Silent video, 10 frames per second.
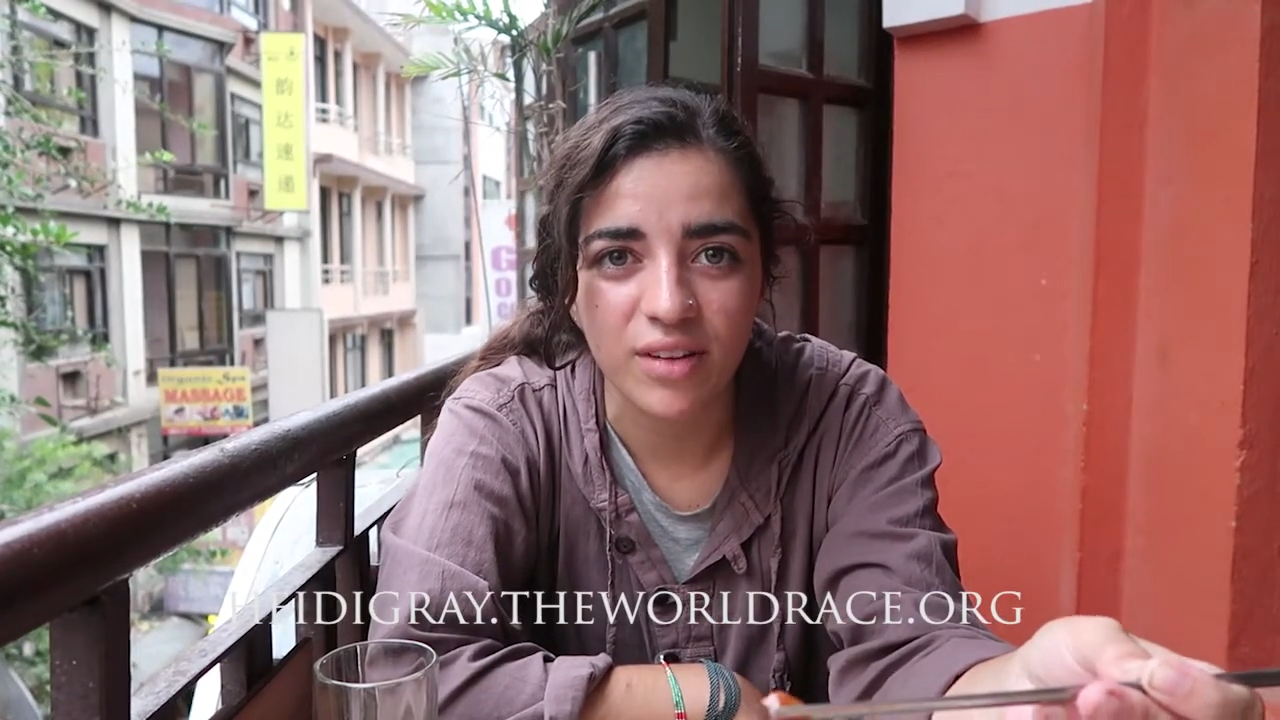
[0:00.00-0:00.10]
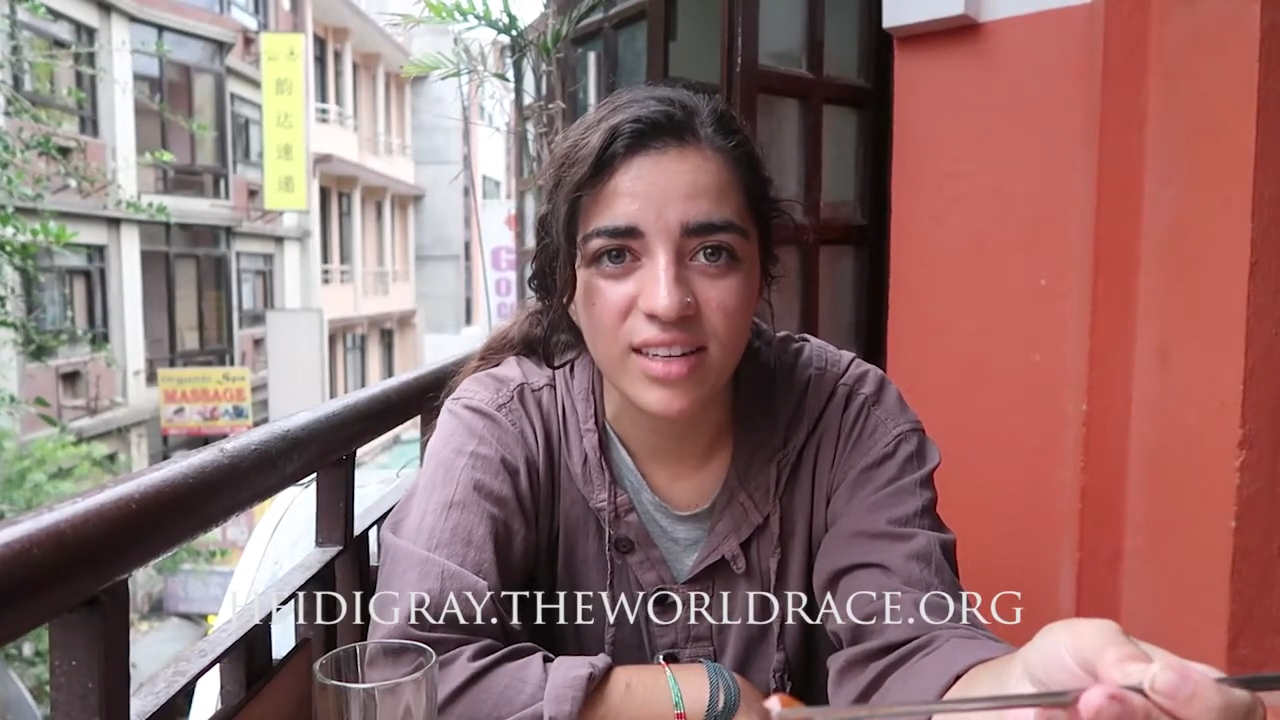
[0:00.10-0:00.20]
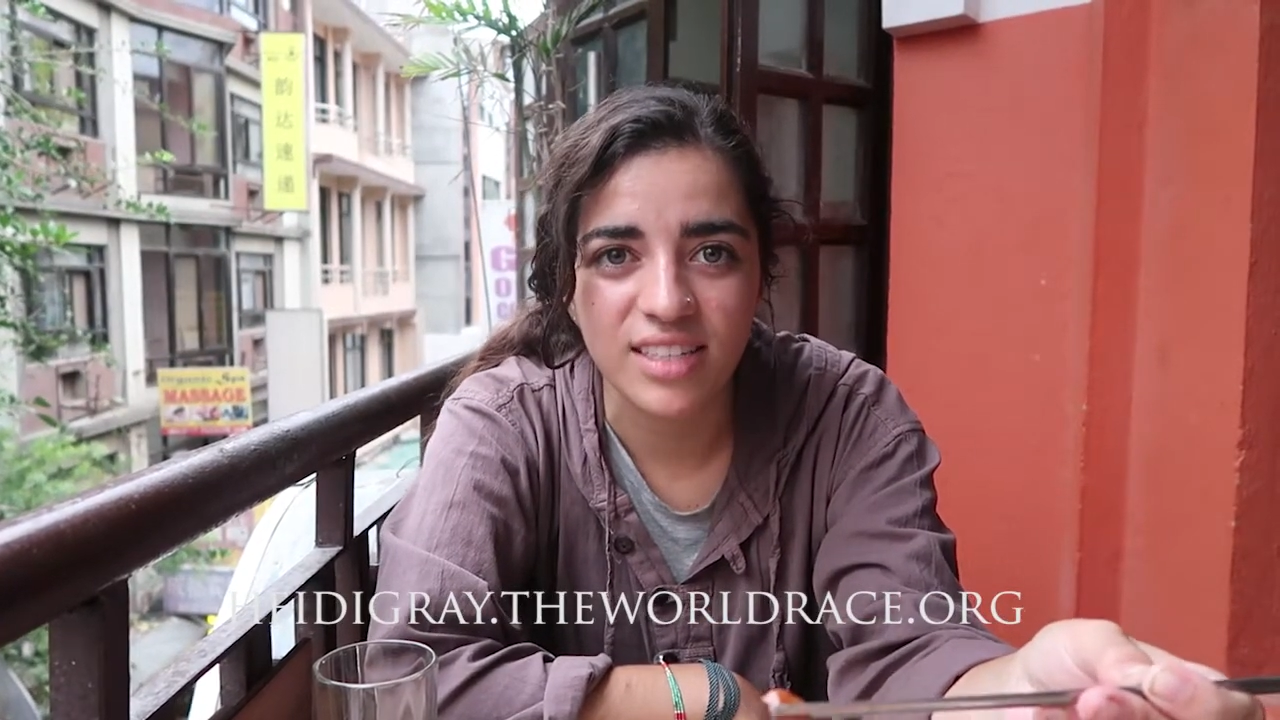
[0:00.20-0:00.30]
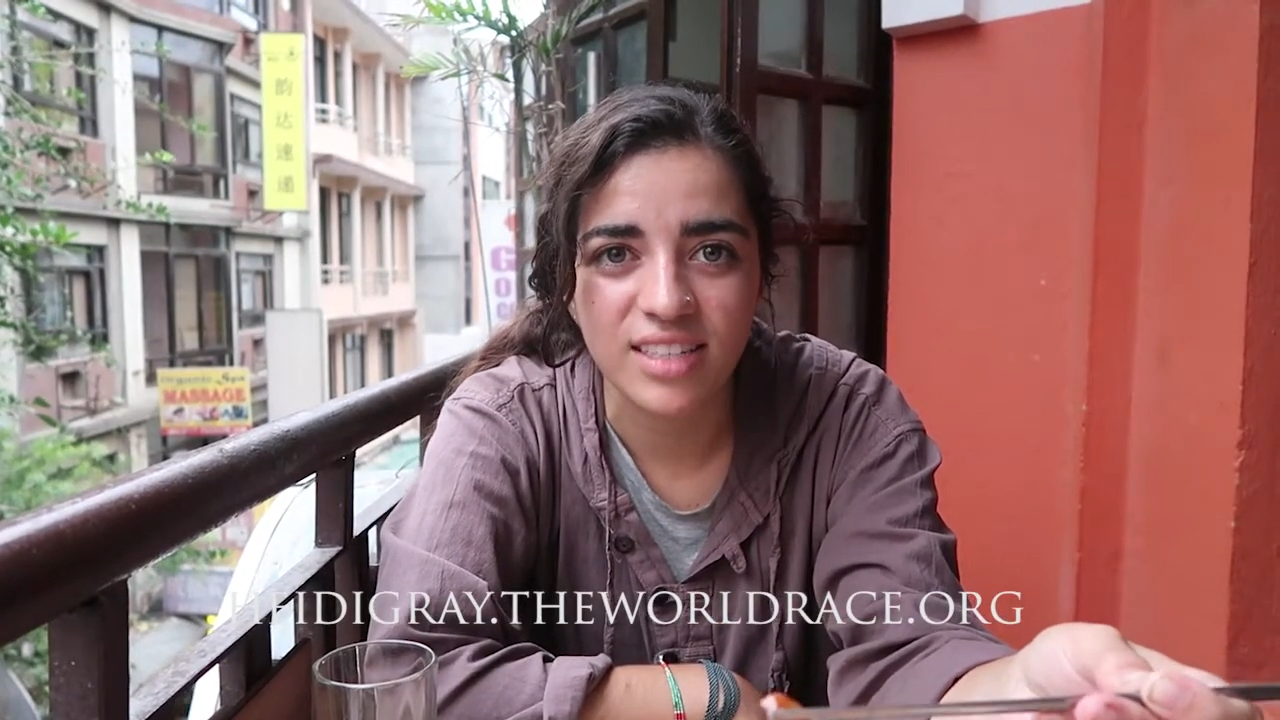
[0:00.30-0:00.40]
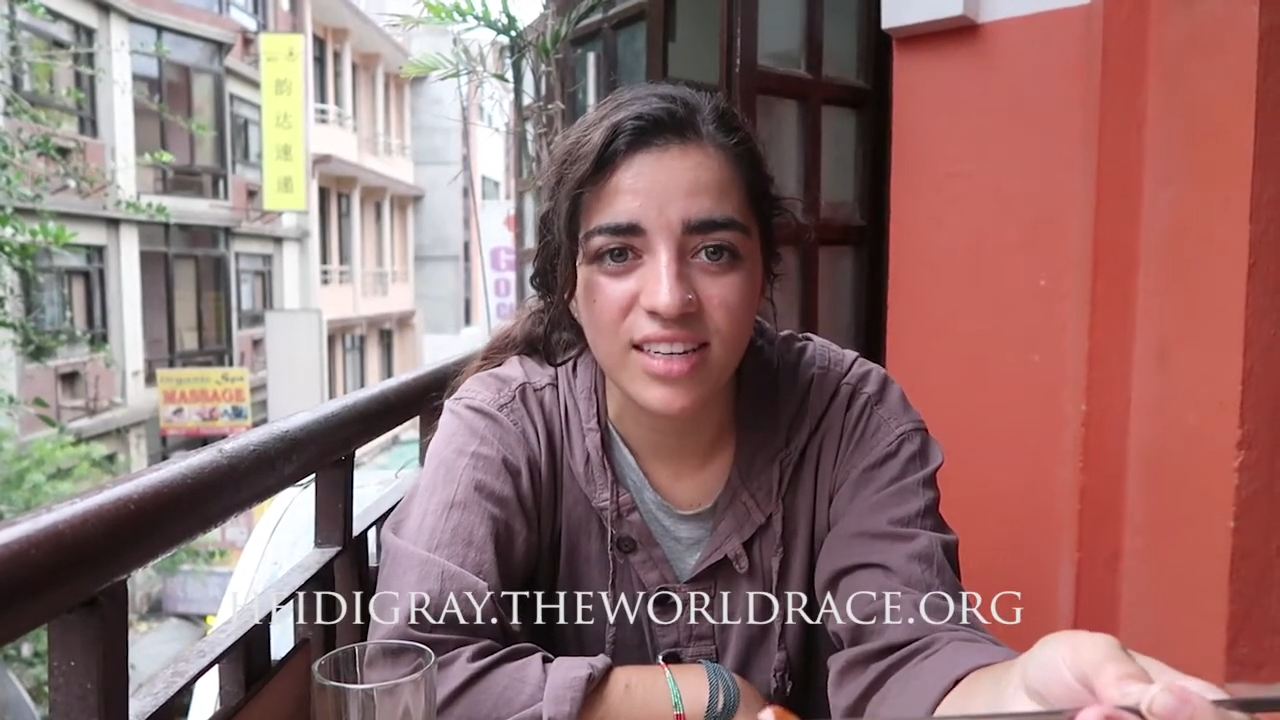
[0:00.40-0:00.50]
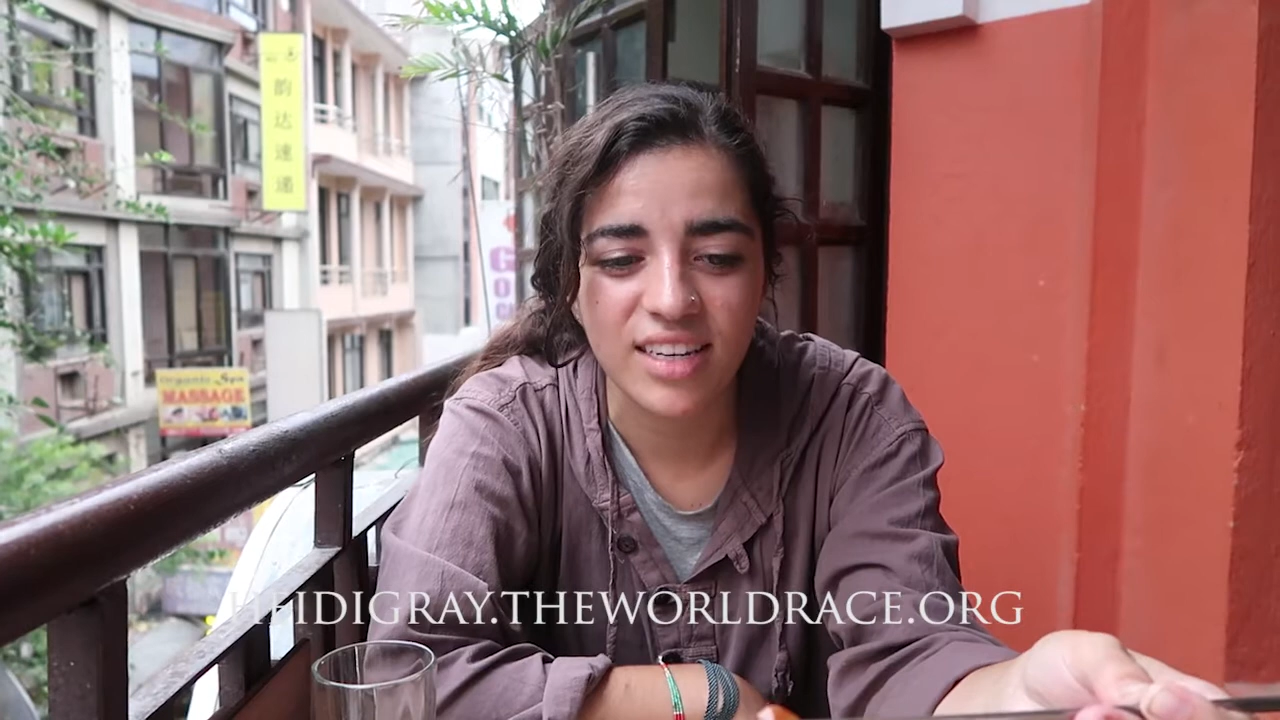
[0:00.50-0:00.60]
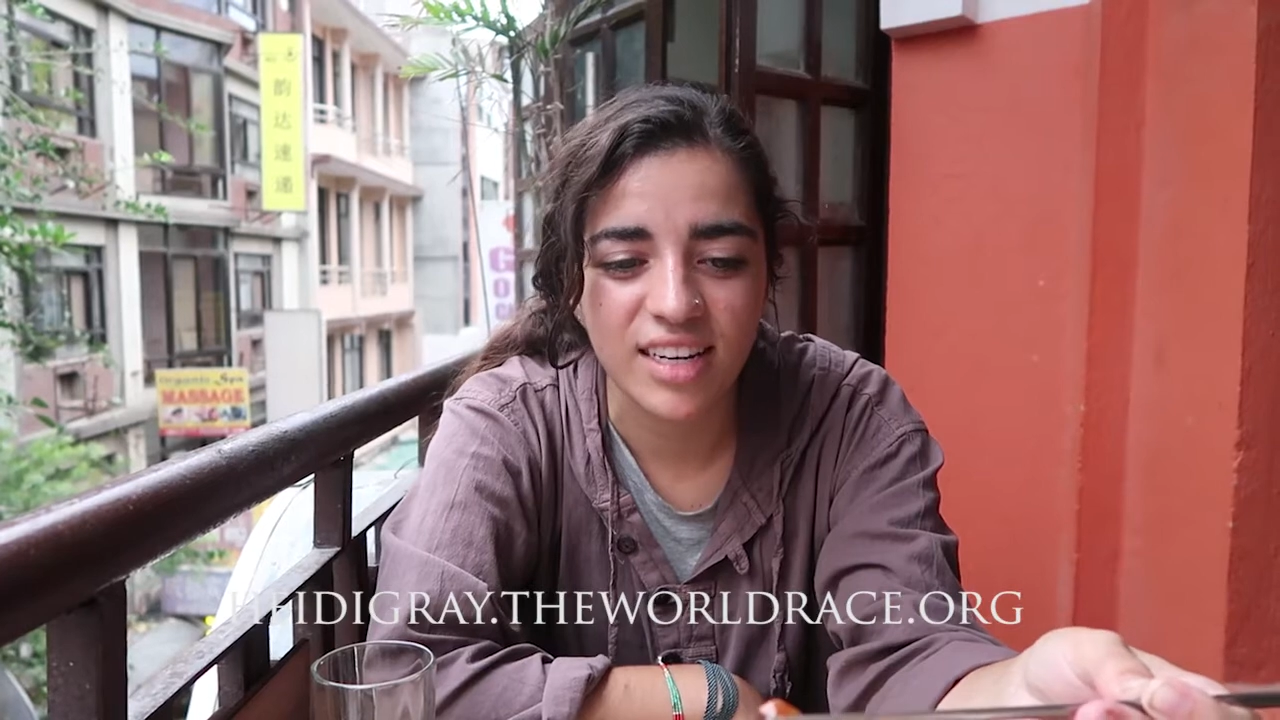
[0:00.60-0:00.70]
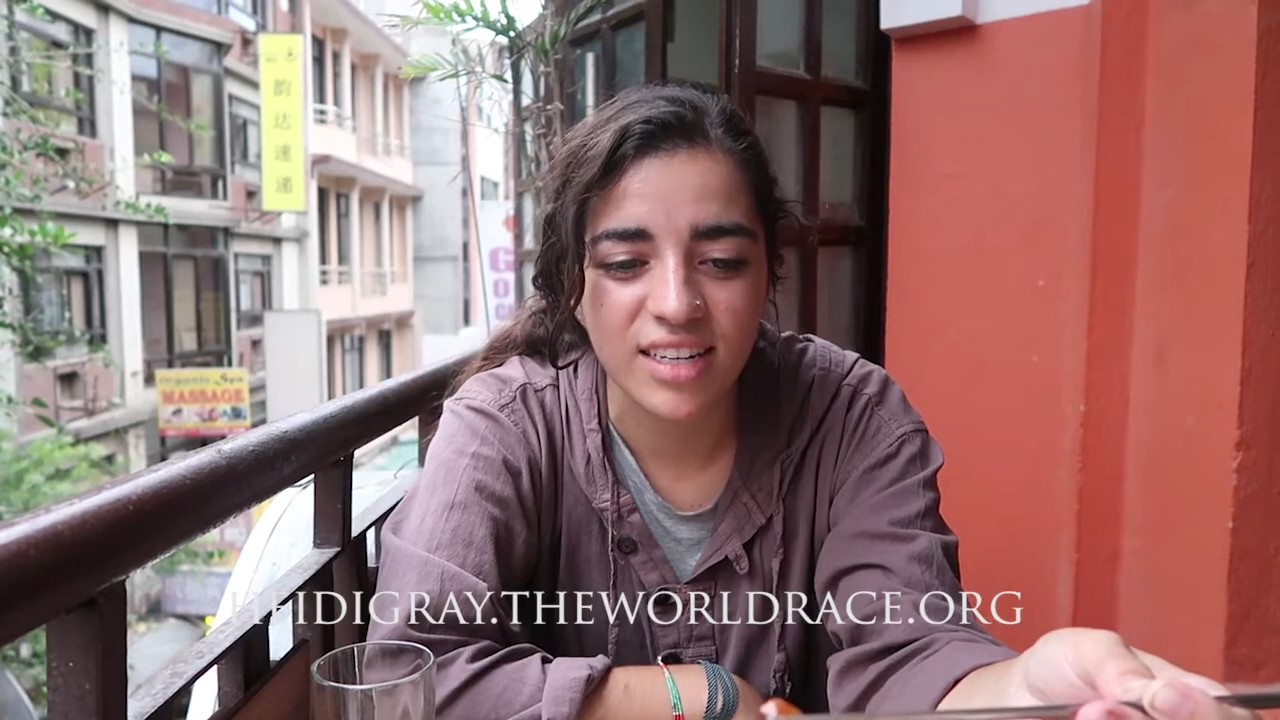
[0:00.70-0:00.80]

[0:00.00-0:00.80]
listening